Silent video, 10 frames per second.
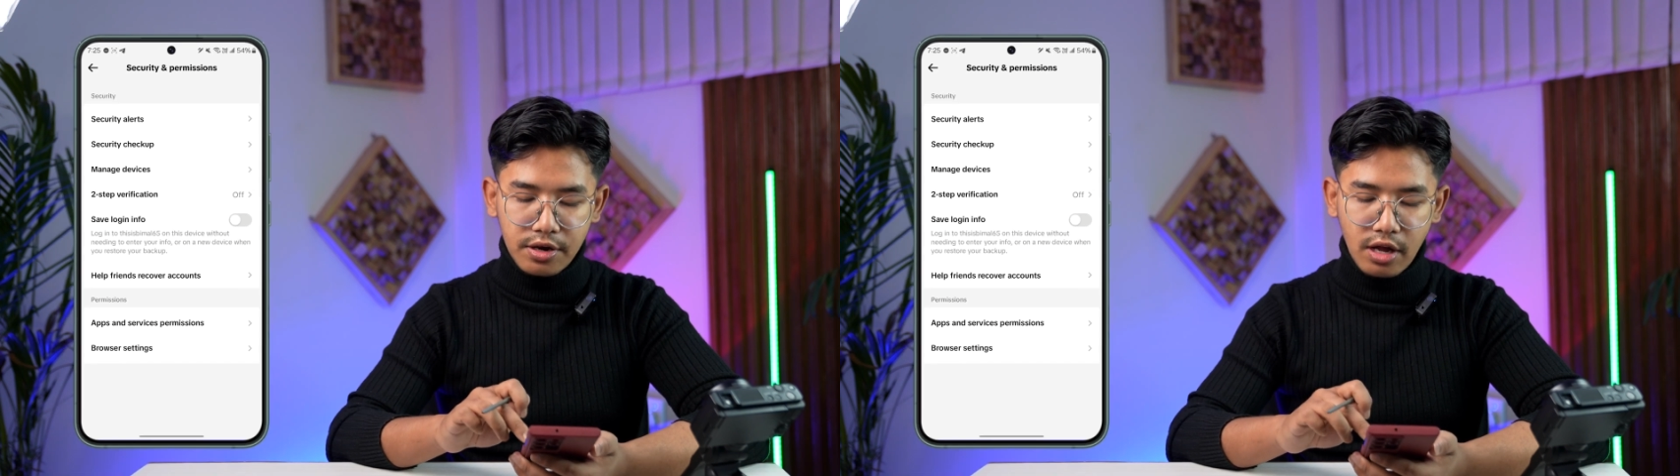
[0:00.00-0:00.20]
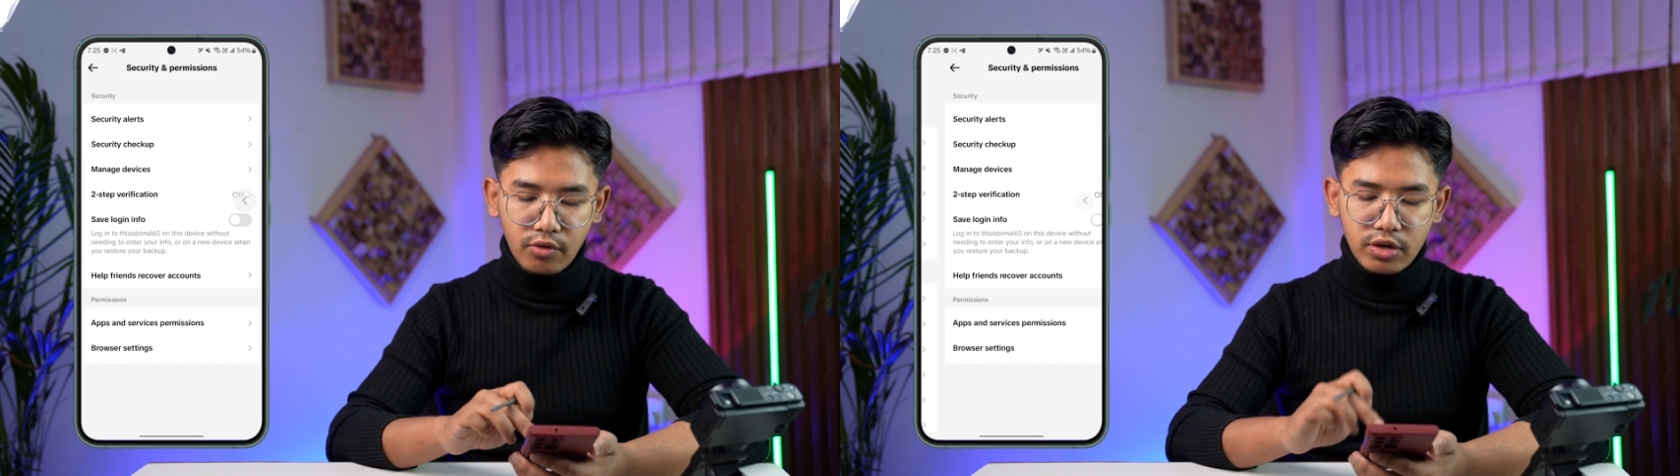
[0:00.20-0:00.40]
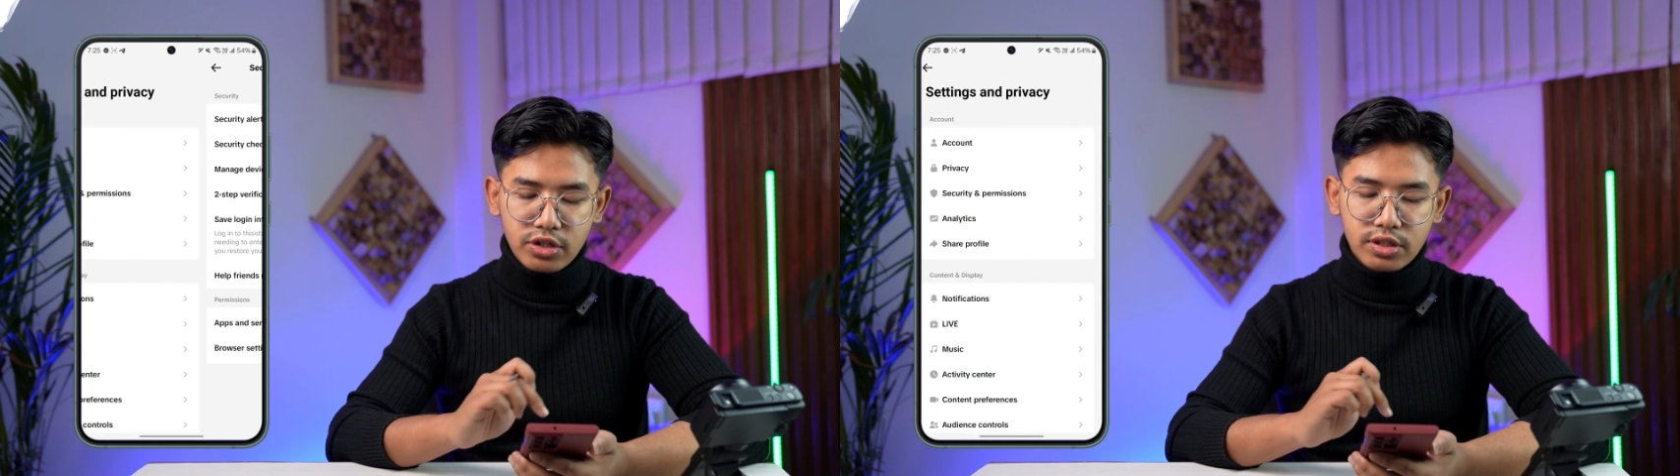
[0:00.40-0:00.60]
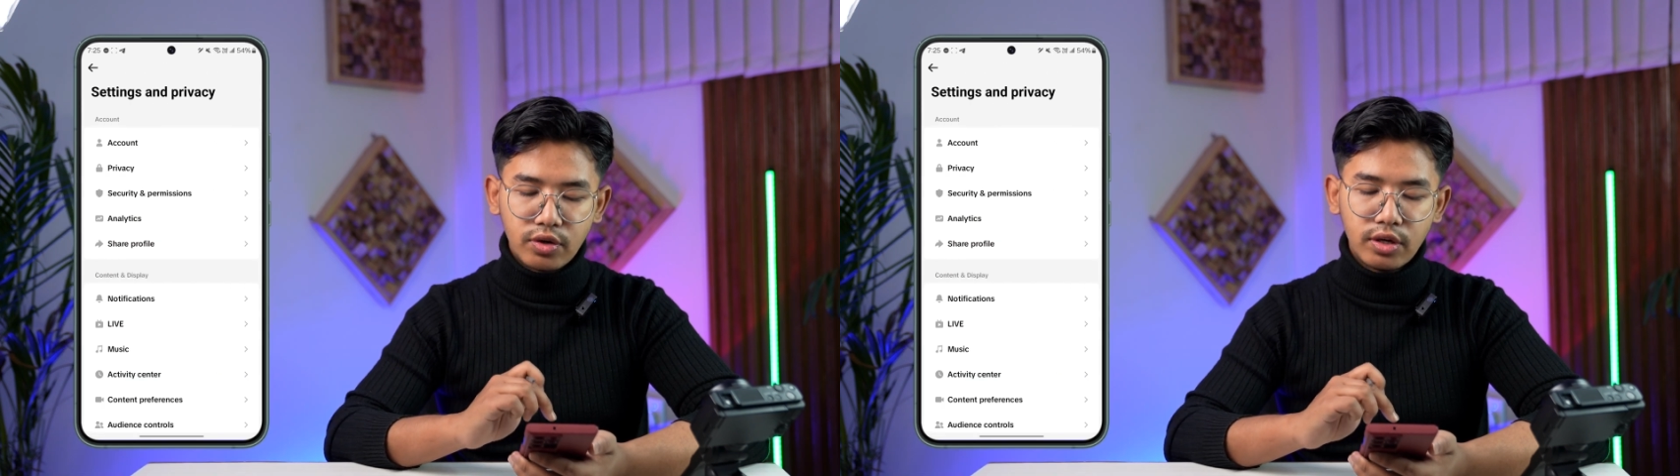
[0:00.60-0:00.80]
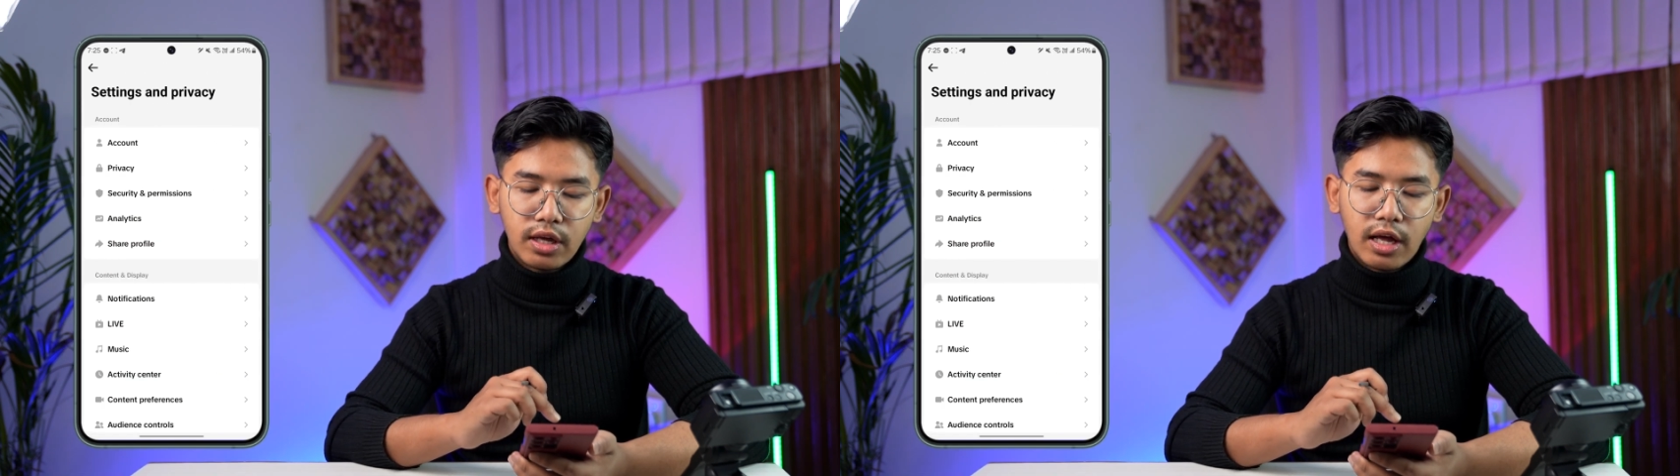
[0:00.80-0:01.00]
Now we're
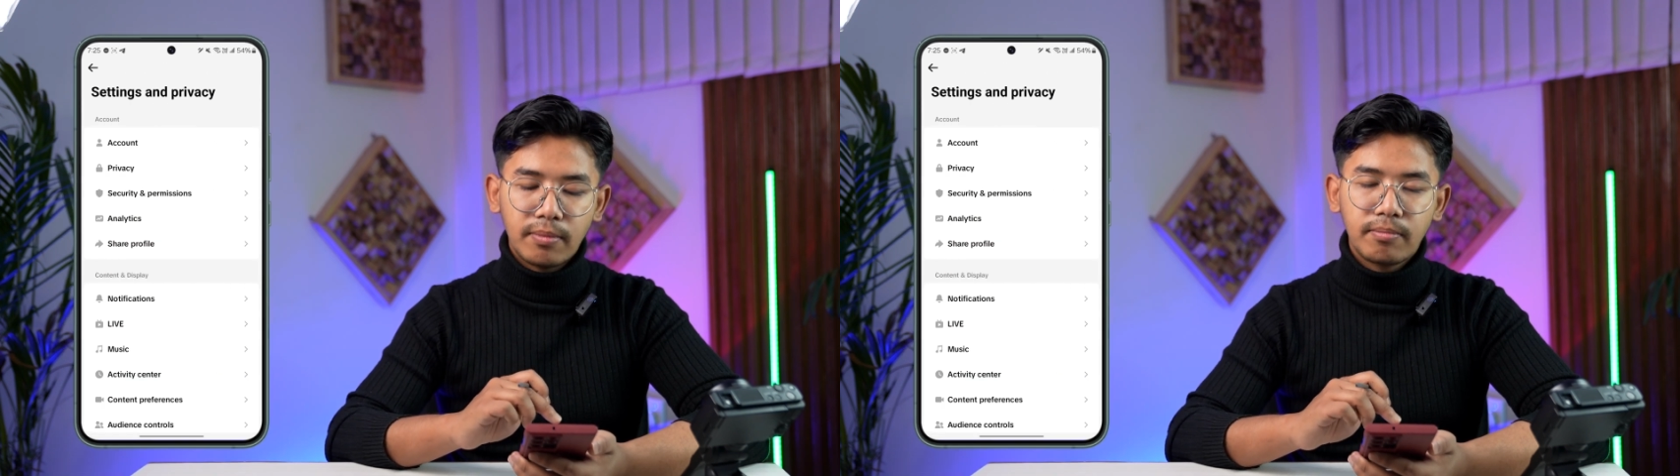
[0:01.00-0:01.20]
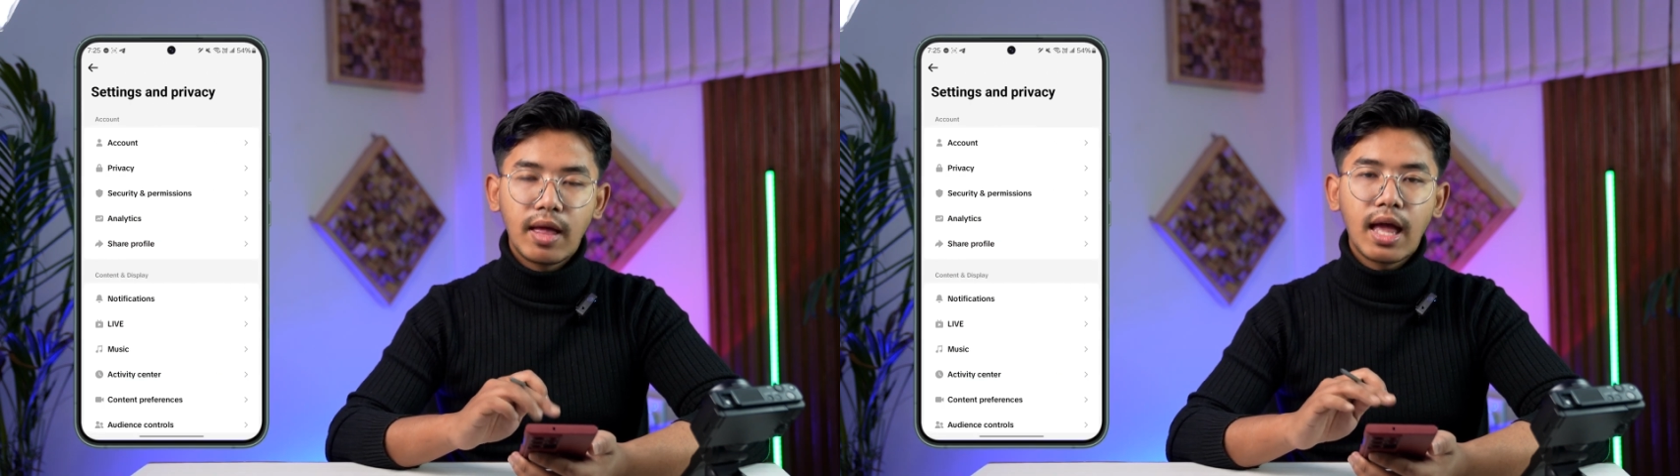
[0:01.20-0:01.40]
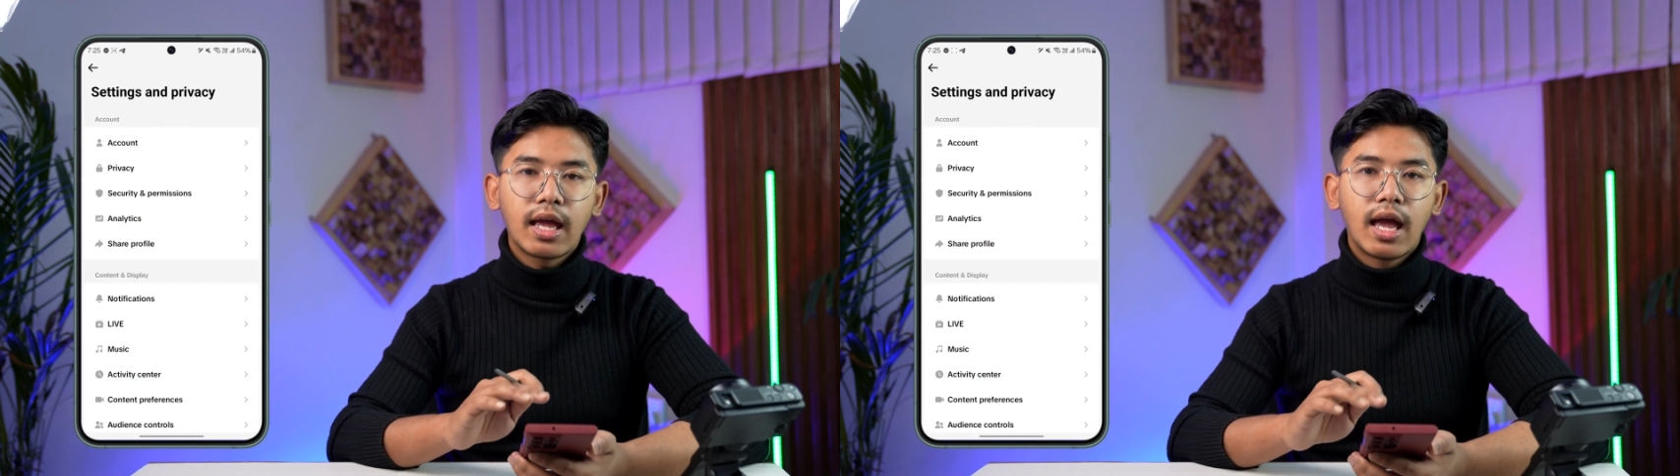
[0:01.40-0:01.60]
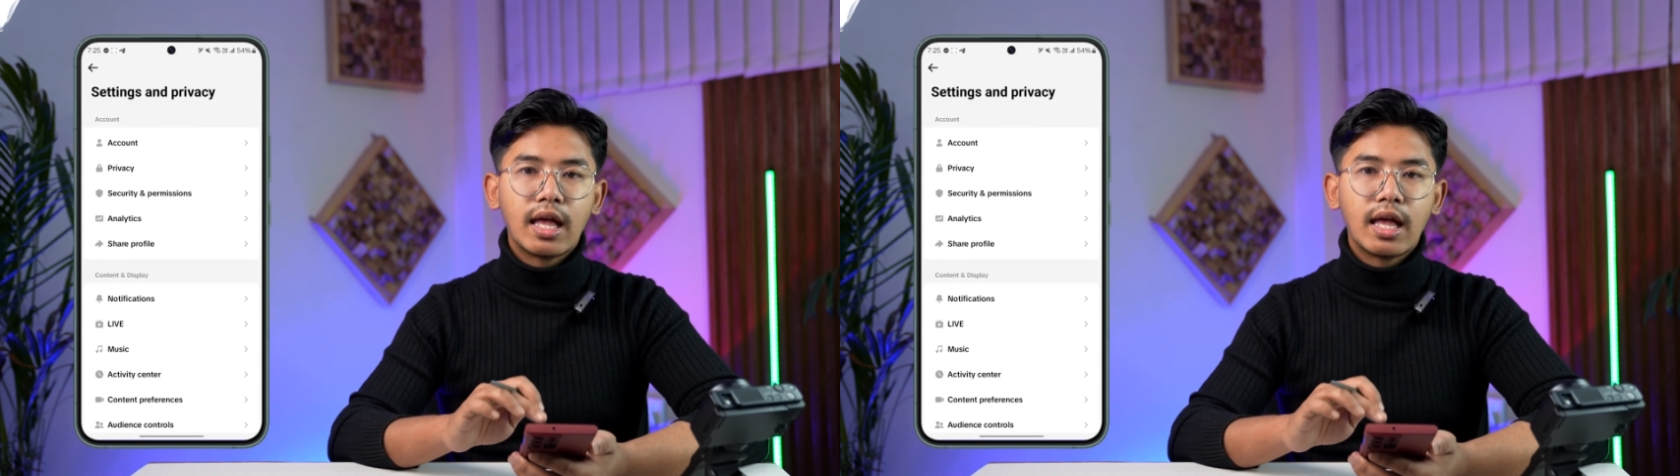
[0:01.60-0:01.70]
just going to come back